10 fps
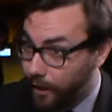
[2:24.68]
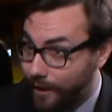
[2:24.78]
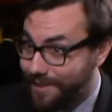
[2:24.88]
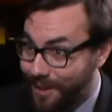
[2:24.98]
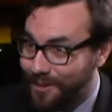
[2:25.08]

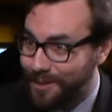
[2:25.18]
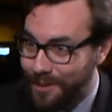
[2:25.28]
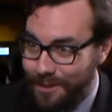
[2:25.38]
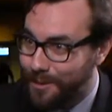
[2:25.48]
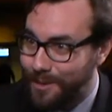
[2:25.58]
cost nothing to
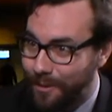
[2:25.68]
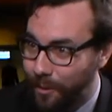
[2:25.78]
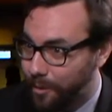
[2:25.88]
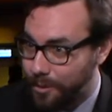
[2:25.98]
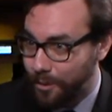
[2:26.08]
use
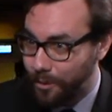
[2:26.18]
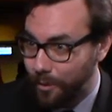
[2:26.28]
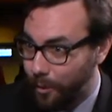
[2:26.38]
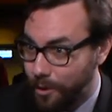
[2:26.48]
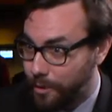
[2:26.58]
or
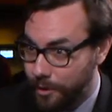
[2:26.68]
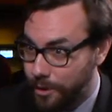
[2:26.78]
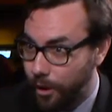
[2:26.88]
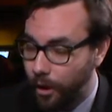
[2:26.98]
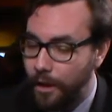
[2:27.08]
to
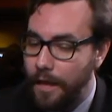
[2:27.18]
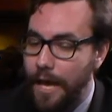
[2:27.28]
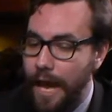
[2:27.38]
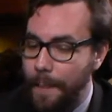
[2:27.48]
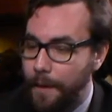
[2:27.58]
install,
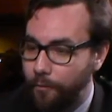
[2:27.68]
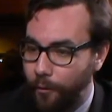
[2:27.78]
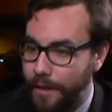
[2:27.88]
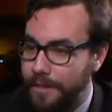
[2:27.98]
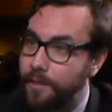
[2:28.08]
and they're
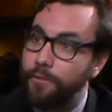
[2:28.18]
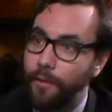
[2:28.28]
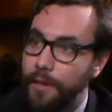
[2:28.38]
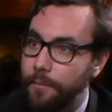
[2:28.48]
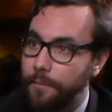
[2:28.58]
free as in
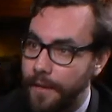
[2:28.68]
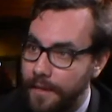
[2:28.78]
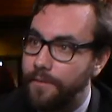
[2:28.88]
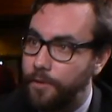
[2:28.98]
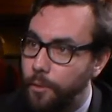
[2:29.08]
freedom. They
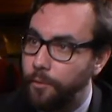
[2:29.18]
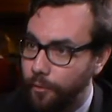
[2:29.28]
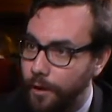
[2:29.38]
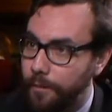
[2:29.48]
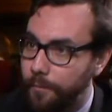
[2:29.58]
give you
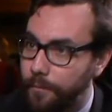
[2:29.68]
freedom.